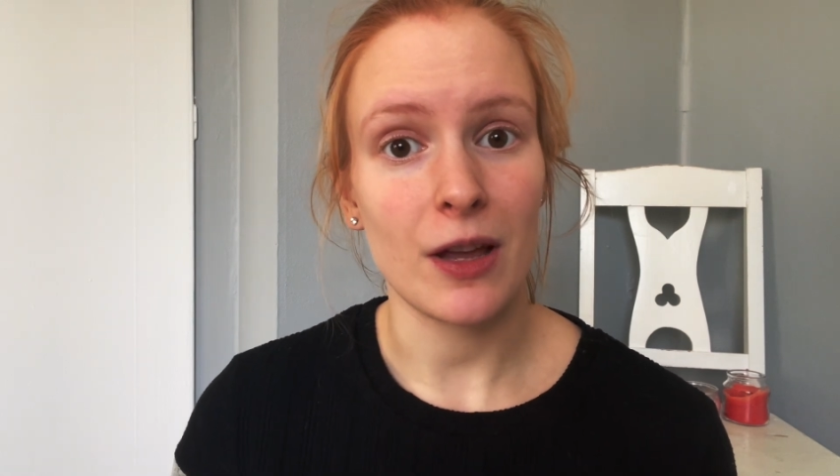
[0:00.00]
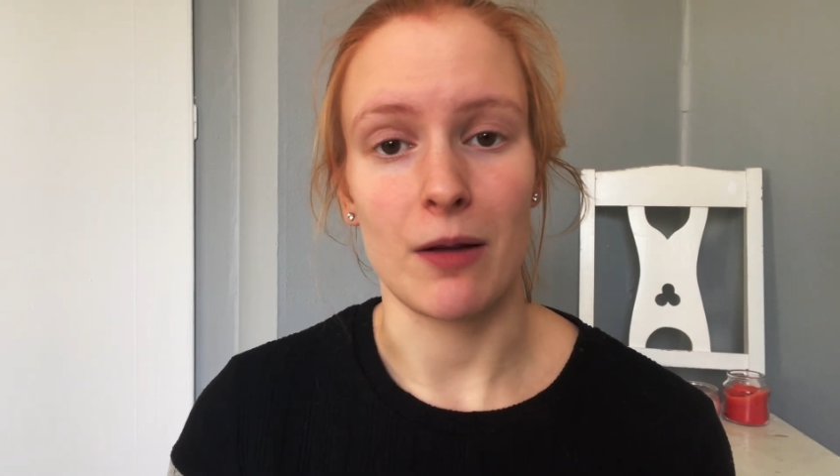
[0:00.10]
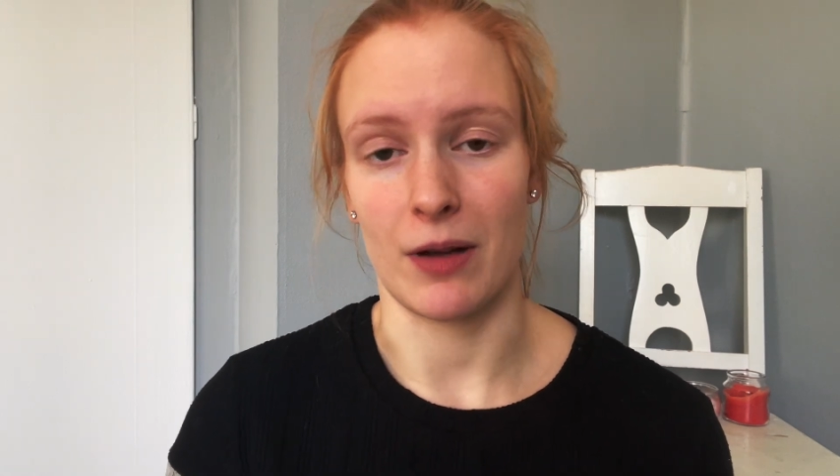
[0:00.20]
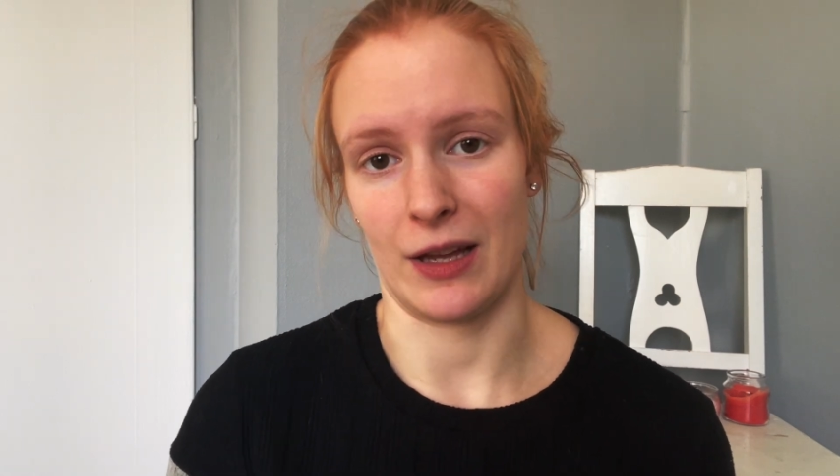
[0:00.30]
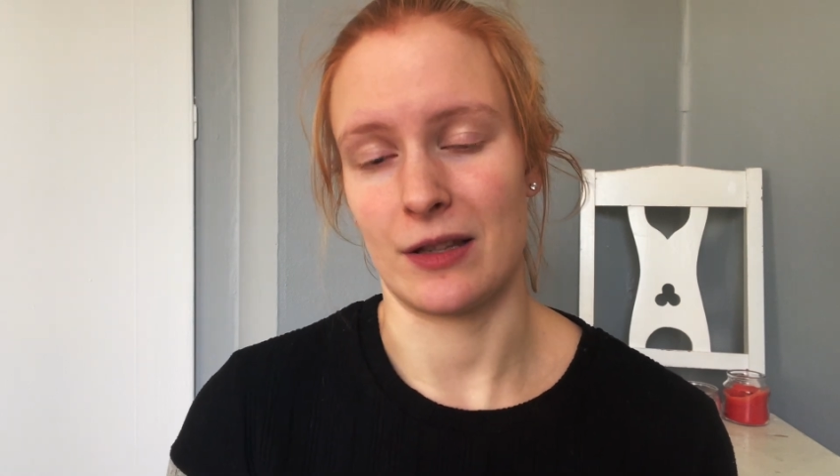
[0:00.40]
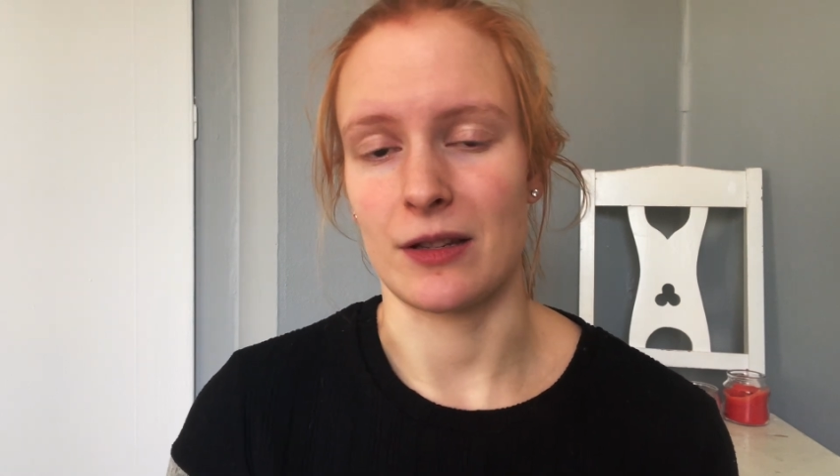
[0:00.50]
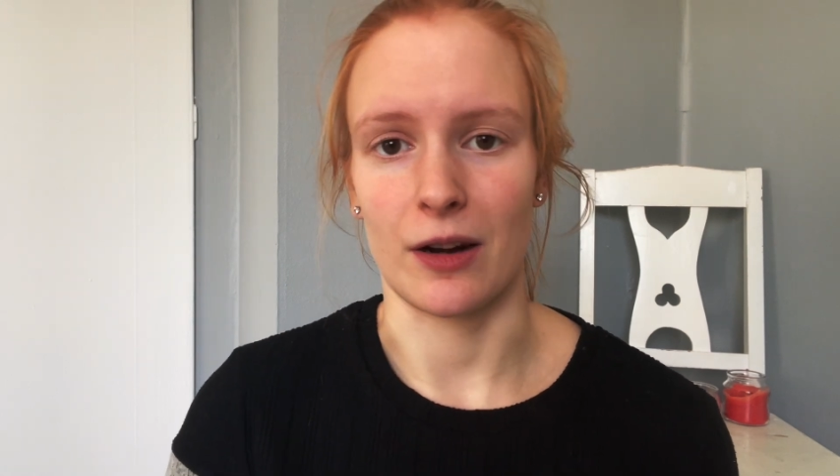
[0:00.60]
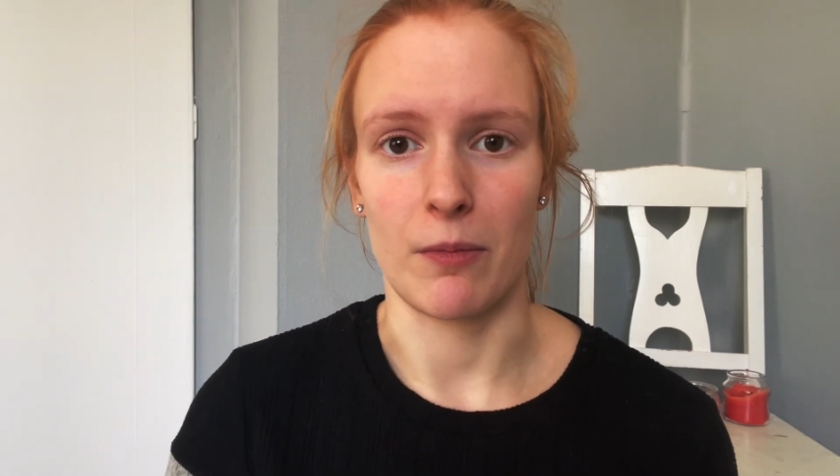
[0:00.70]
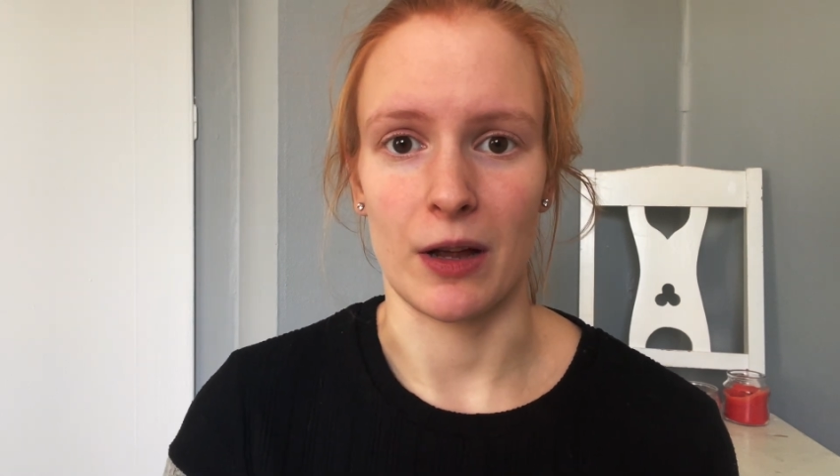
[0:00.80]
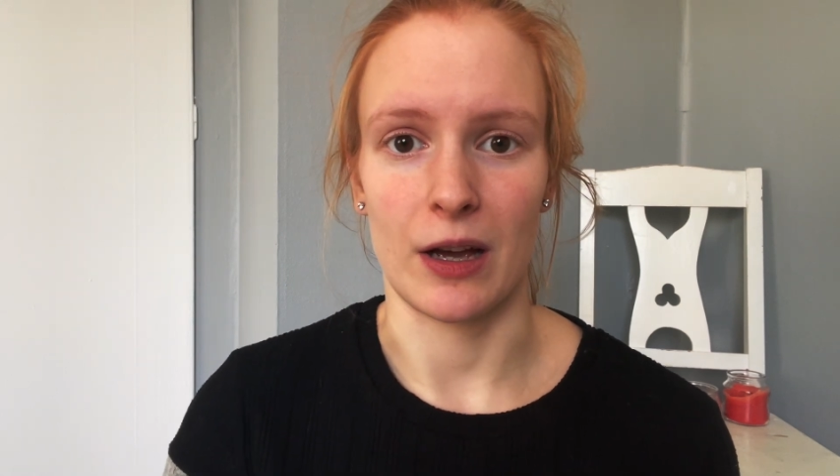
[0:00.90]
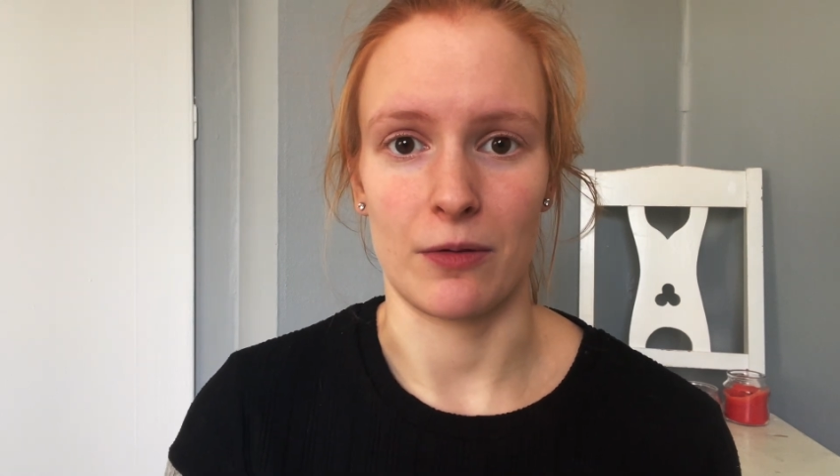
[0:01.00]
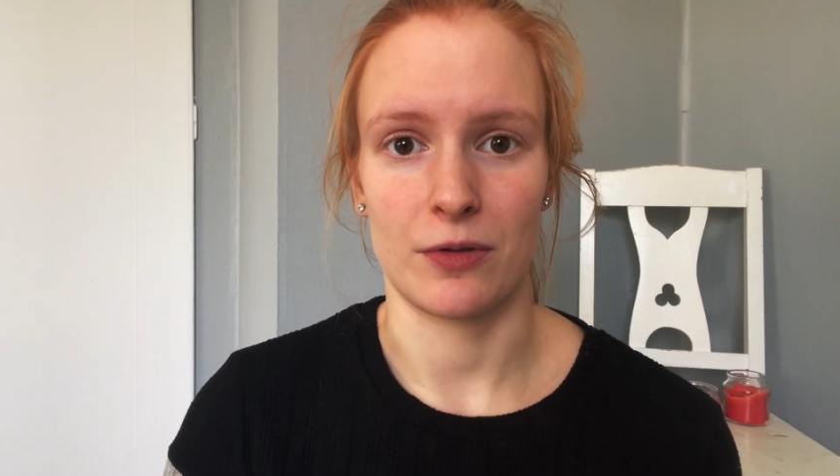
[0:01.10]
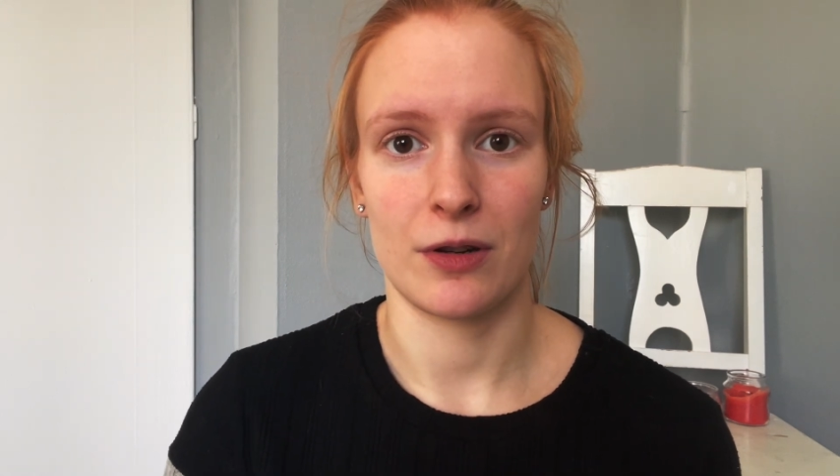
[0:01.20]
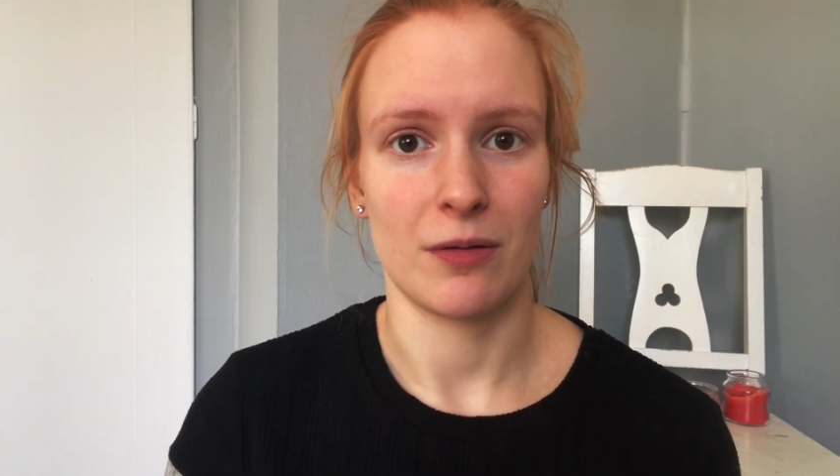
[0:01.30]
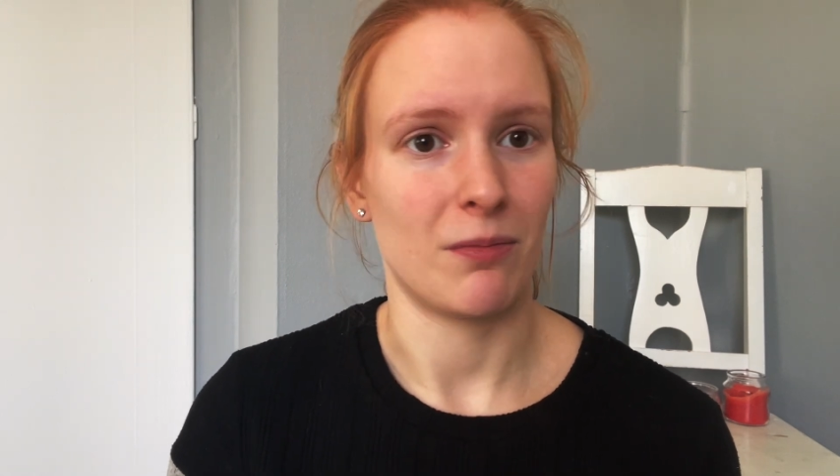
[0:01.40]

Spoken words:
and my Instagram account.